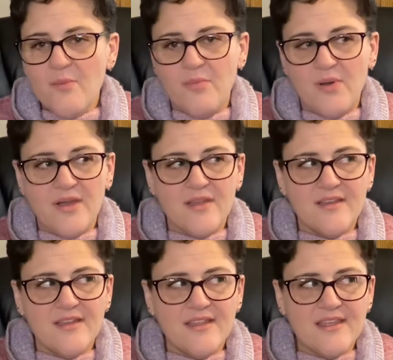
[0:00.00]
But
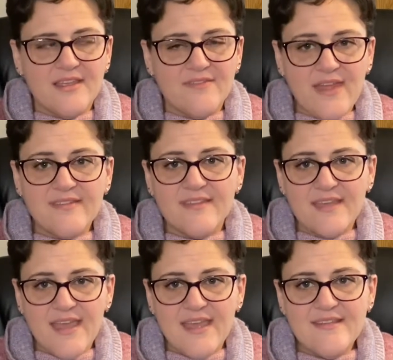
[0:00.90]
if that's the
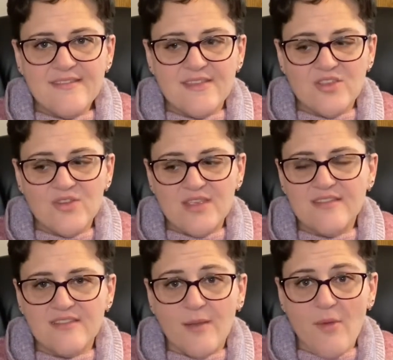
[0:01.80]
case, then you need to
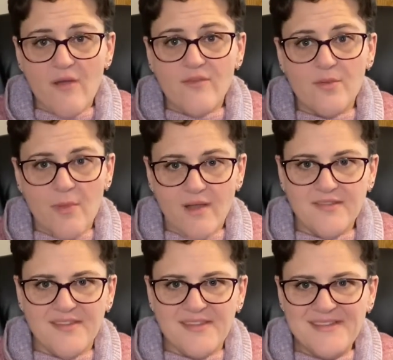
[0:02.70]
stop offering
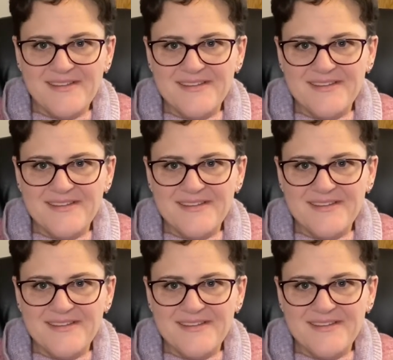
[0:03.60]
boxes